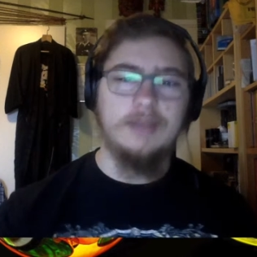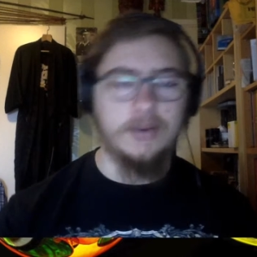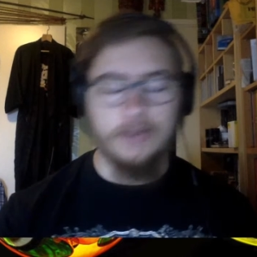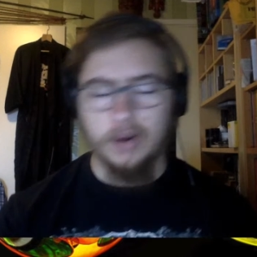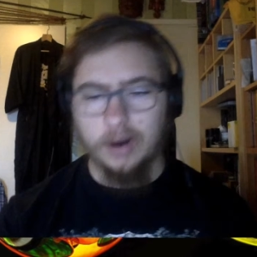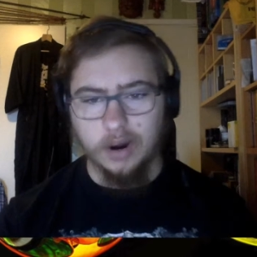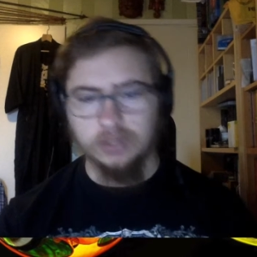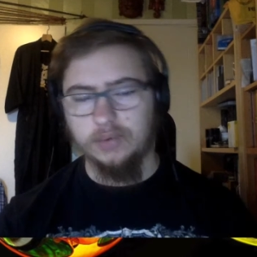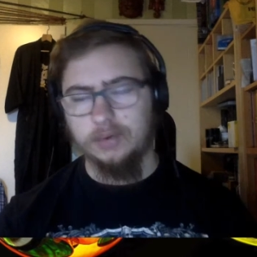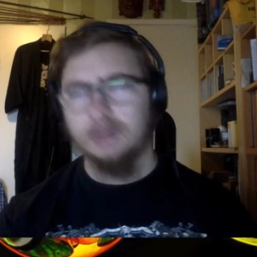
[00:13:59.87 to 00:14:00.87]
Very, very hard
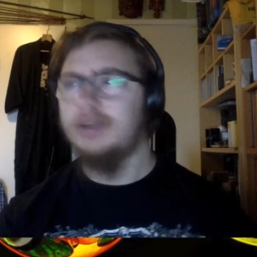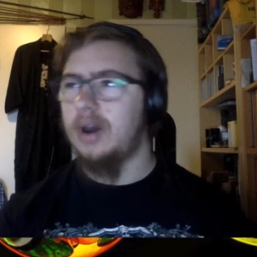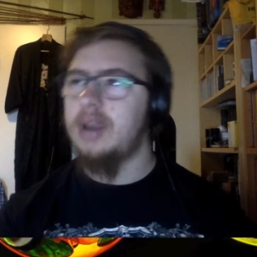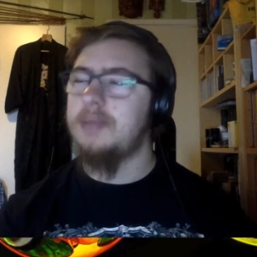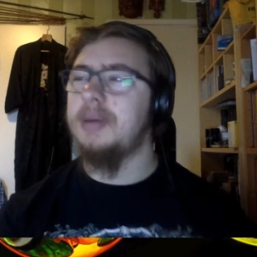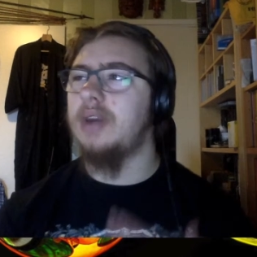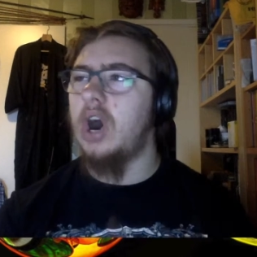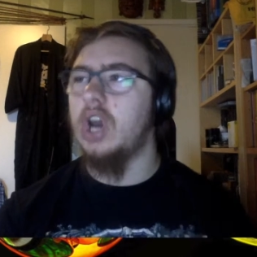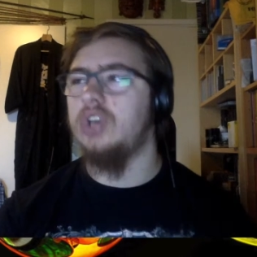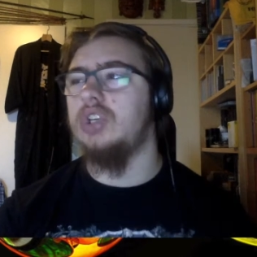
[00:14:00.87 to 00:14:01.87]
to do. Not annoying, but
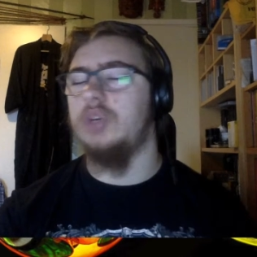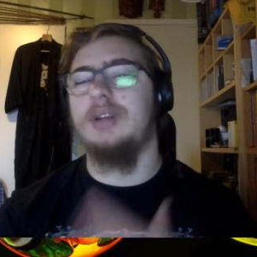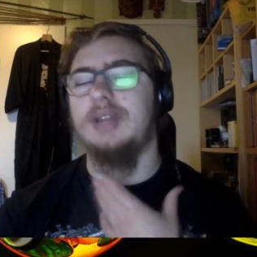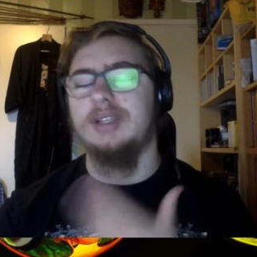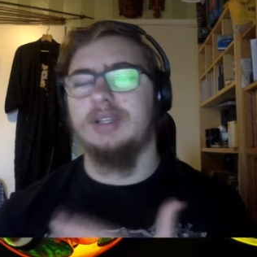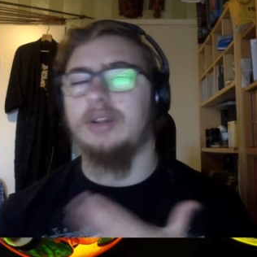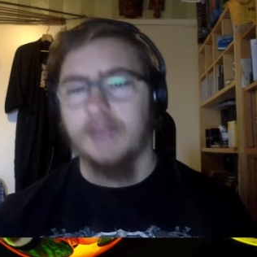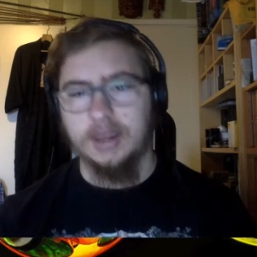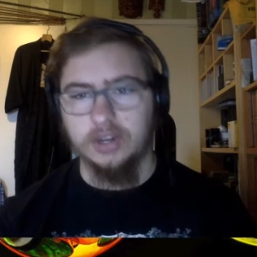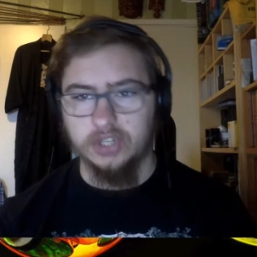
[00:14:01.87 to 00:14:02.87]
hard to do, and it takes a lot
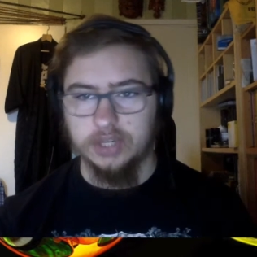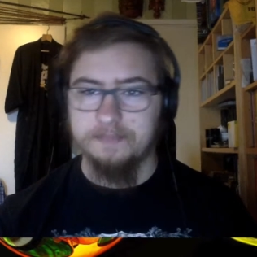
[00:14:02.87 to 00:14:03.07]
of energy.